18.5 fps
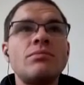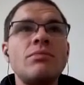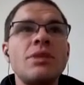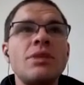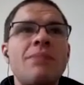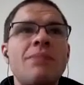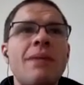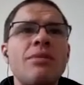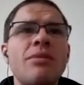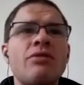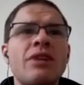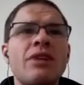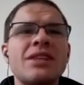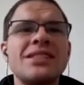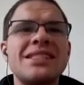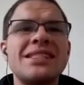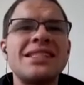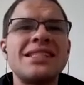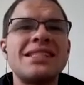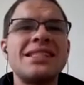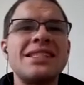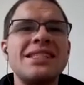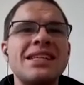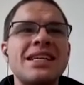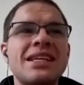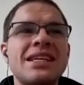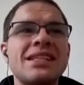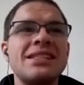probably around
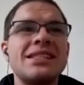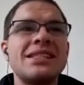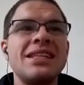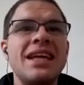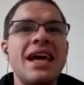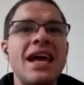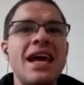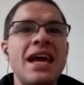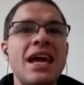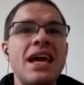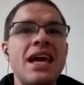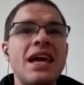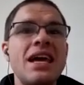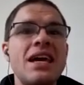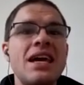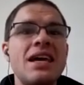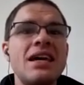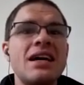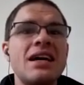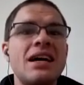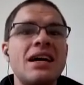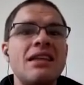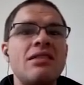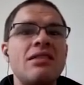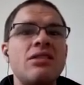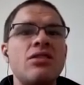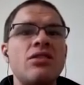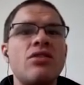6K. I
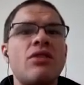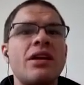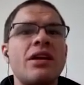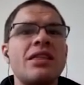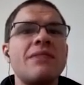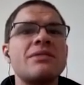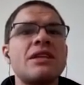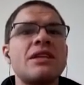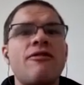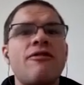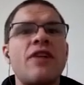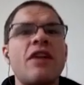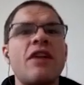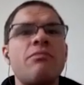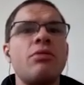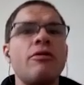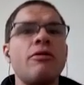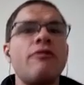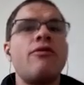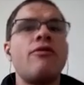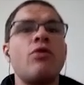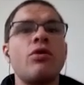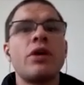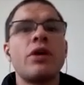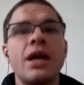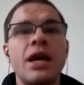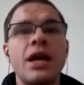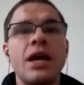think it was like
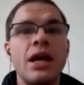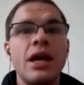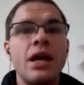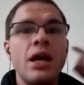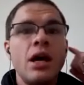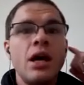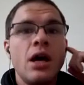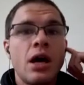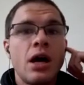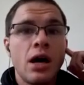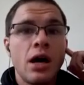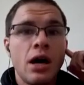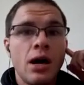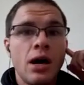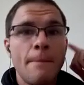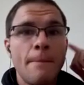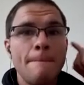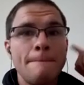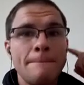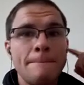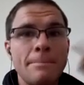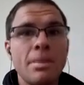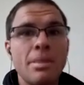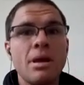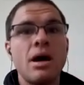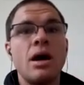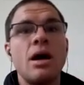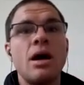5.4K.
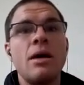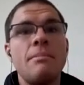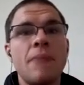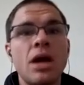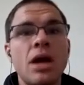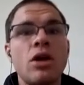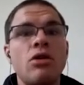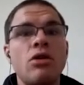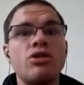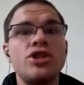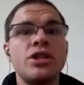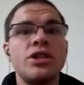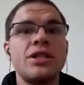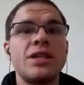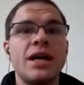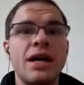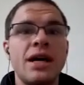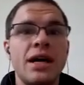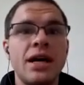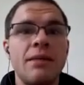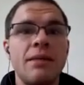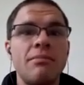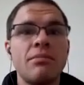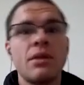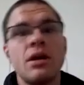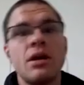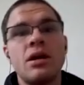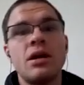My coach at the time,
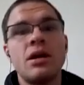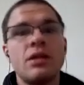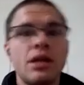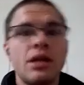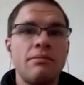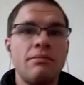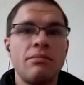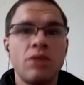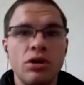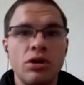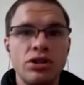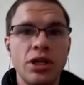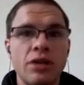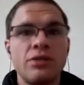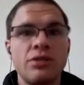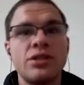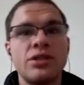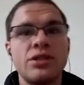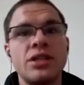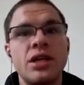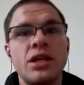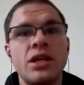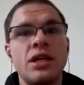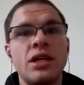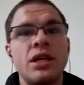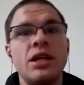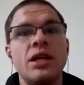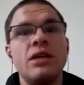like Coach Hager said,
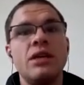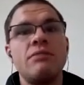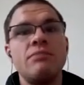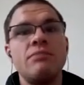he